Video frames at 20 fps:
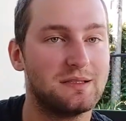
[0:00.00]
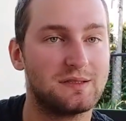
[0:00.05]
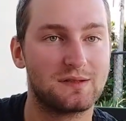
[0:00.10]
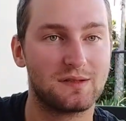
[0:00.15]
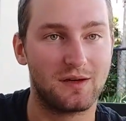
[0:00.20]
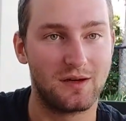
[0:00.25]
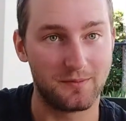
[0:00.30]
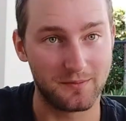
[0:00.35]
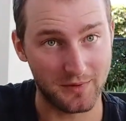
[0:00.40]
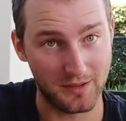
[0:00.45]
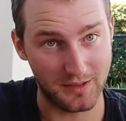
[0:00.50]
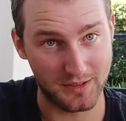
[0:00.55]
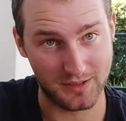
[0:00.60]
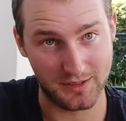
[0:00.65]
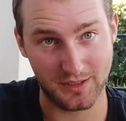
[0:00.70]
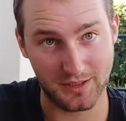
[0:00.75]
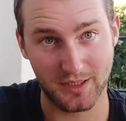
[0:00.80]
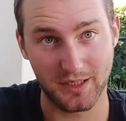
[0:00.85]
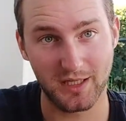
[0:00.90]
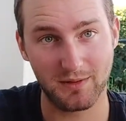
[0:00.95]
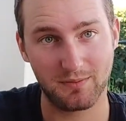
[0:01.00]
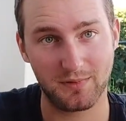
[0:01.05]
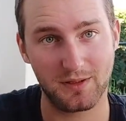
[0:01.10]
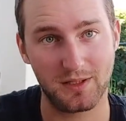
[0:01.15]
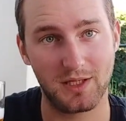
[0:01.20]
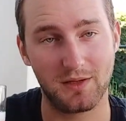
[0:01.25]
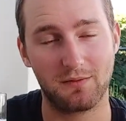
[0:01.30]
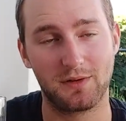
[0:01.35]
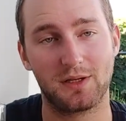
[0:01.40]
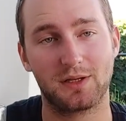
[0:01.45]
So I'm going to shut up and
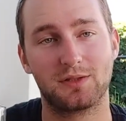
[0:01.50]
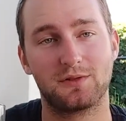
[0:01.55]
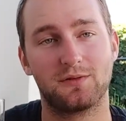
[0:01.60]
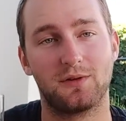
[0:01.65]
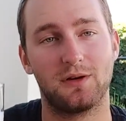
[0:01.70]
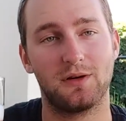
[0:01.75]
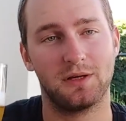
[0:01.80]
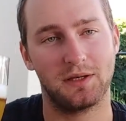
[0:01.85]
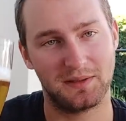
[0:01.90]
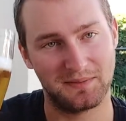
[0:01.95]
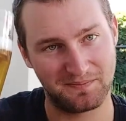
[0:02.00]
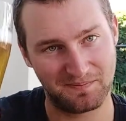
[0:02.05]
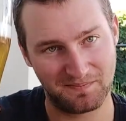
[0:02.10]
give it a try.